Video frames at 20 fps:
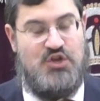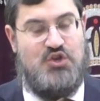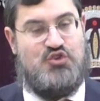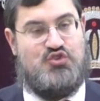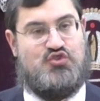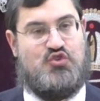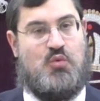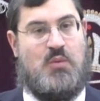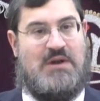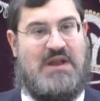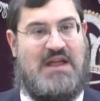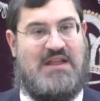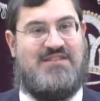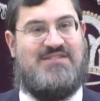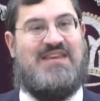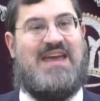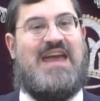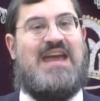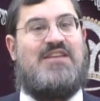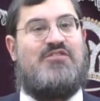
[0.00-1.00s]
So when I
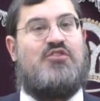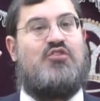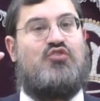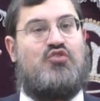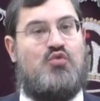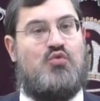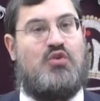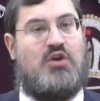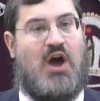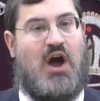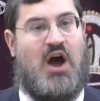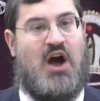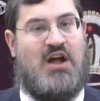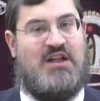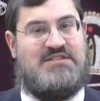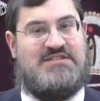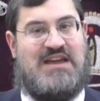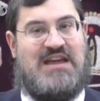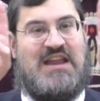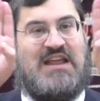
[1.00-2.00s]
take the two
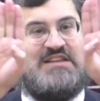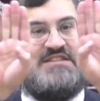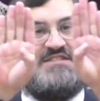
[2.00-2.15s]
cards and I